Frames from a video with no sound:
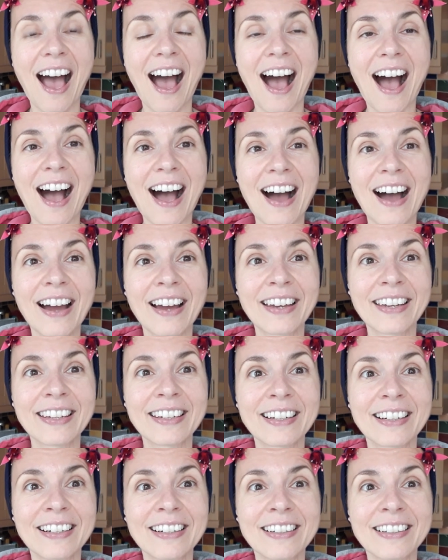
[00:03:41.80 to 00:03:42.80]

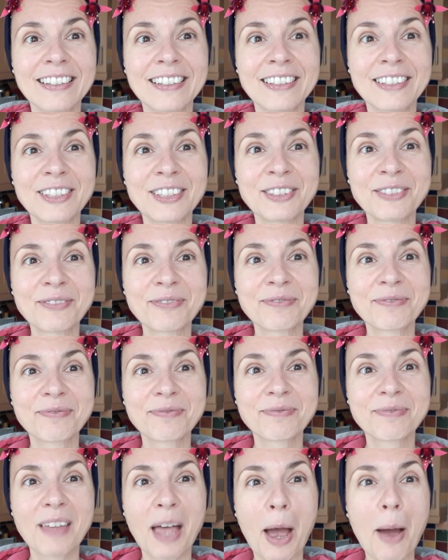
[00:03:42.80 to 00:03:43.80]
I
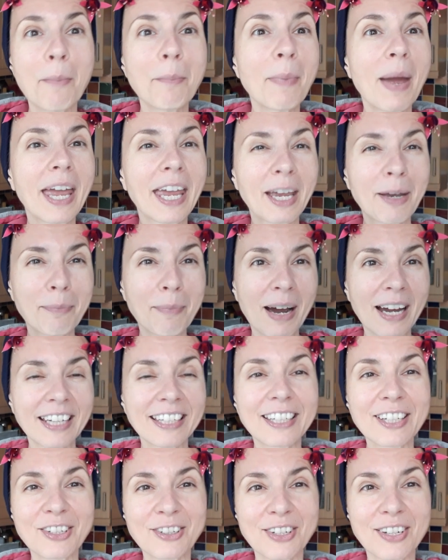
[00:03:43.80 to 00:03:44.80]
make my
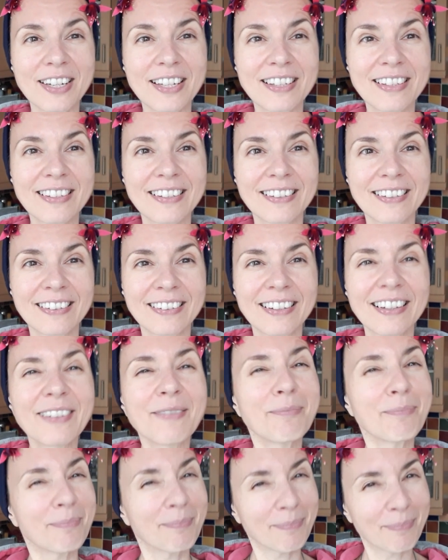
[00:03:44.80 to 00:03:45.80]
dishes
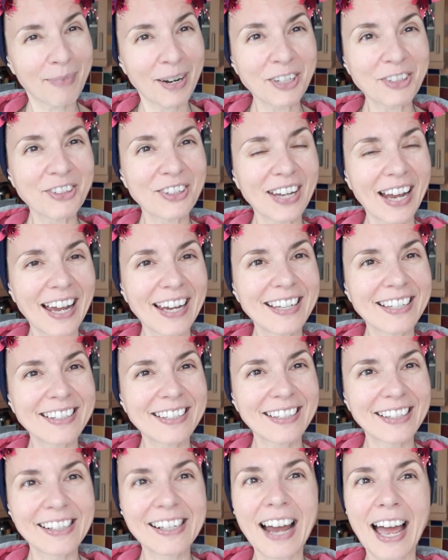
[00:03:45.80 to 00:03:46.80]
much
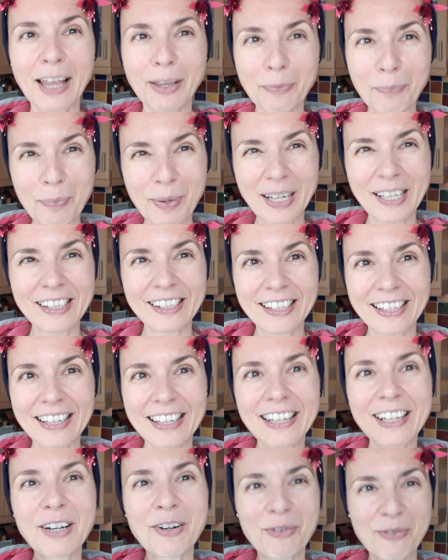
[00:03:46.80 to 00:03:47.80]
nicer and
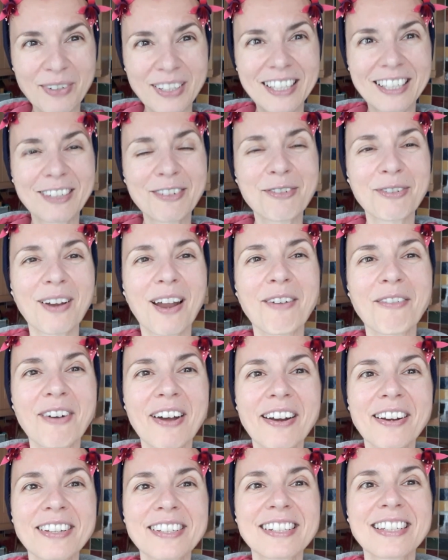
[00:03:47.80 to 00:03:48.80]
prettier with the
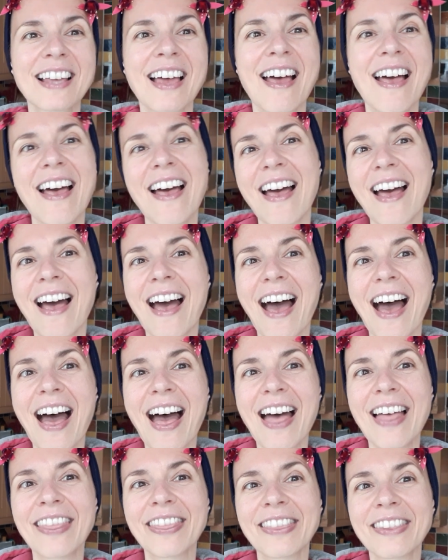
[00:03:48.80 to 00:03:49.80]
flowers.
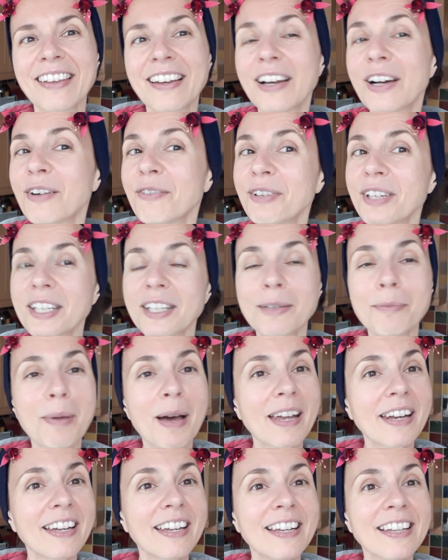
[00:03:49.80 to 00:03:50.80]
And with the
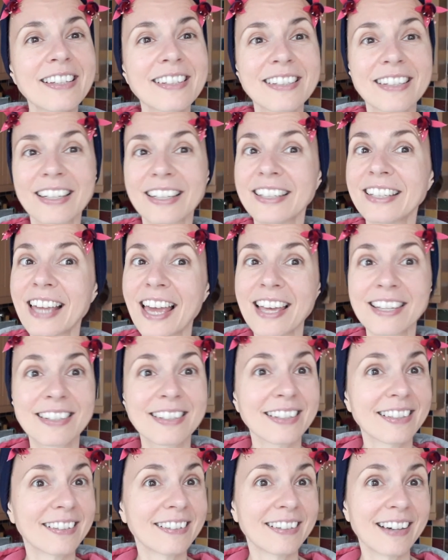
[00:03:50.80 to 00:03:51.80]
berries,
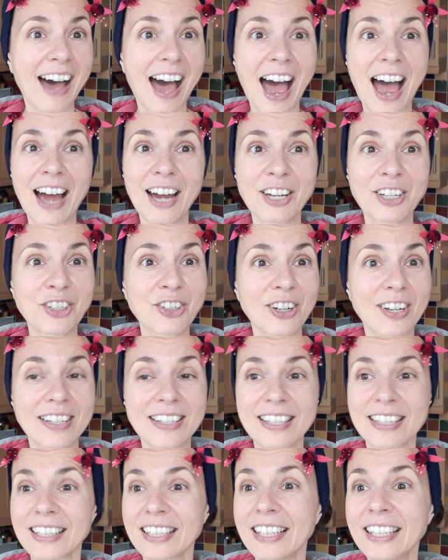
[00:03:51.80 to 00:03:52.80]
yes, I
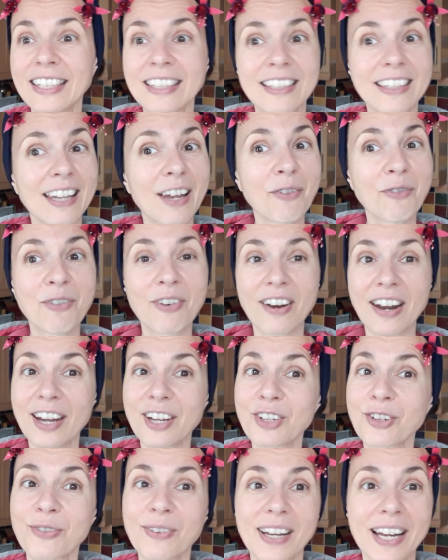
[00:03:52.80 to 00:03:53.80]
just eat them
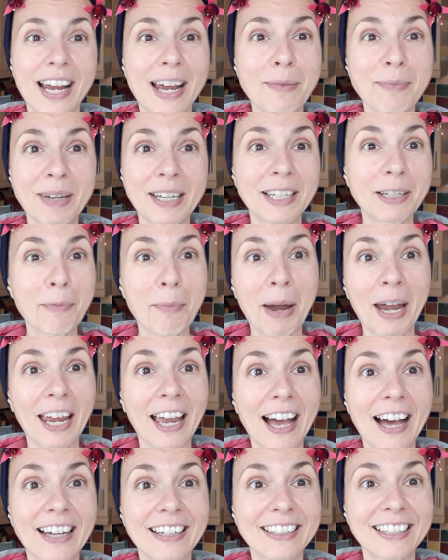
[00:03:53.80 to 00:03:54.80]
fresh when I'm in my
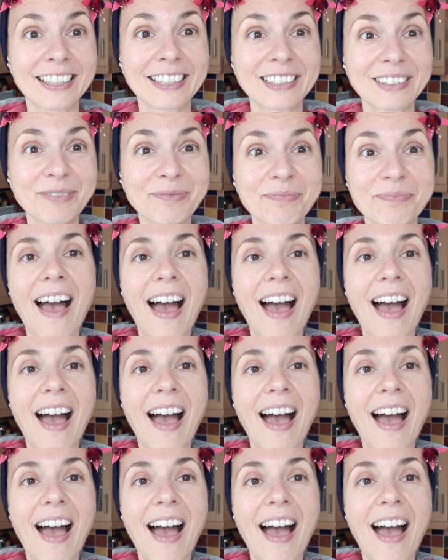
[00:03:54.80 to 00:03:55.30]
garden.